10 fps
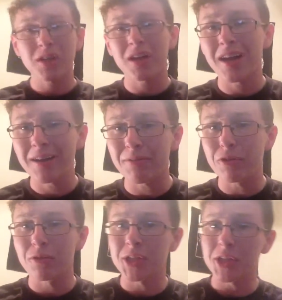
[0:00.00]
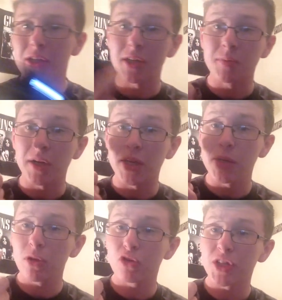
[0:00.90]
thing I have here is my
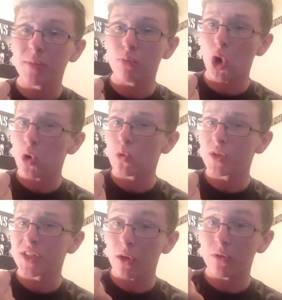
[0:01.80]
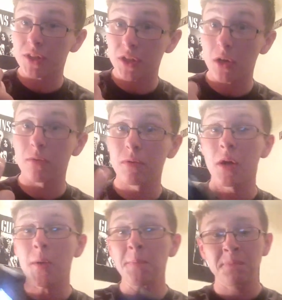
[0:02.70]
MLG Pro Stealth Scuff.
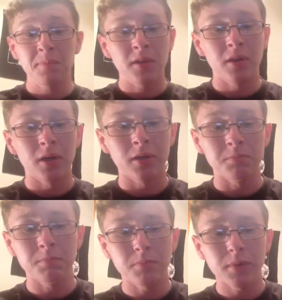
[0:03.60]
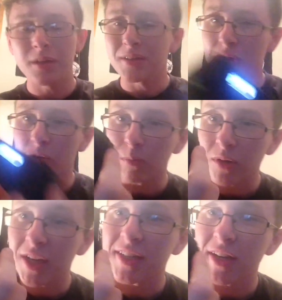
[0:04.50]
It's all
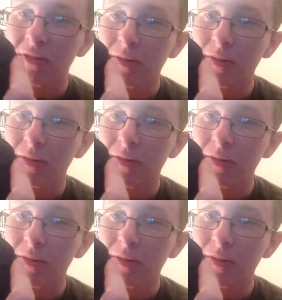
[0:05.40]
blacked out and